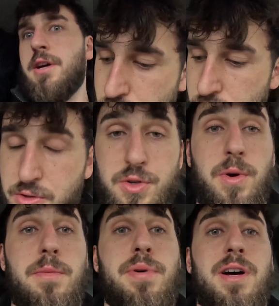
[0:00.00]
We're on
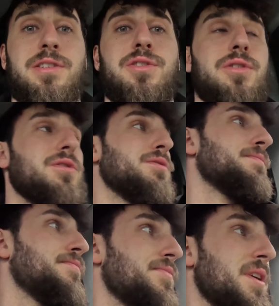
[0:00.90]
20 past two
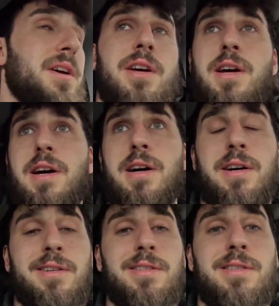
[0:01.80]

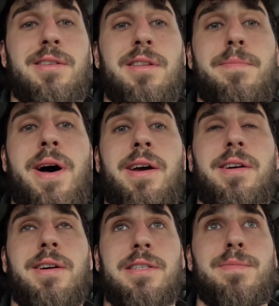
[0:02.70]
and the
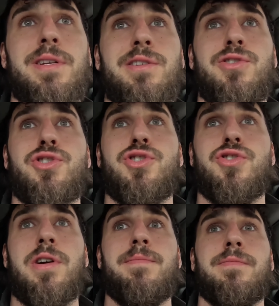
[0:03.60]
bank has been
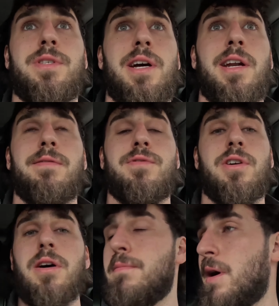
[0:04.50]
trimmed and
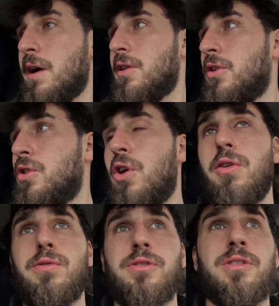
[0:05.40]
I've cut back the
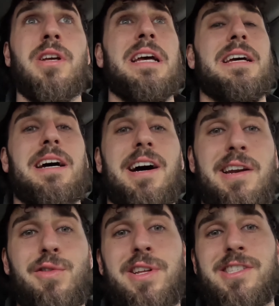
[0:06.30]
laurels. I
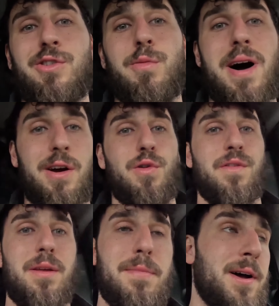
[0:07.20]
now need to go back
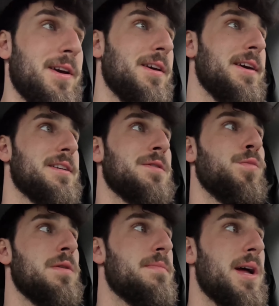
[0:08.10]
over the bank and get
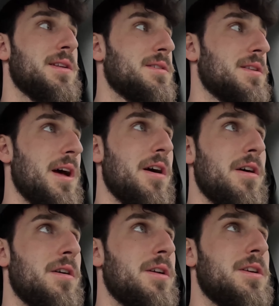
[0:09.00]
some wee bits that
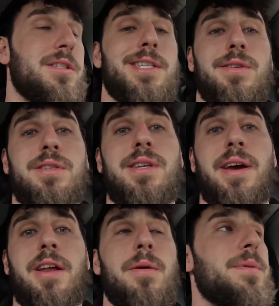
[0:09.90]
are still
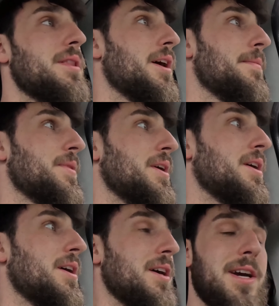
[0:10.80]
sticking up in that.
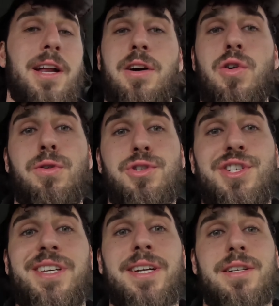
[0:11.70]
Kind of goal
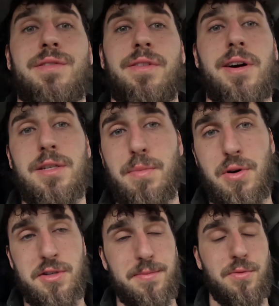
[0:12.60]
just to get it as flat as
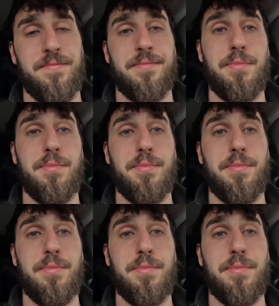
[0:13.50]
possible.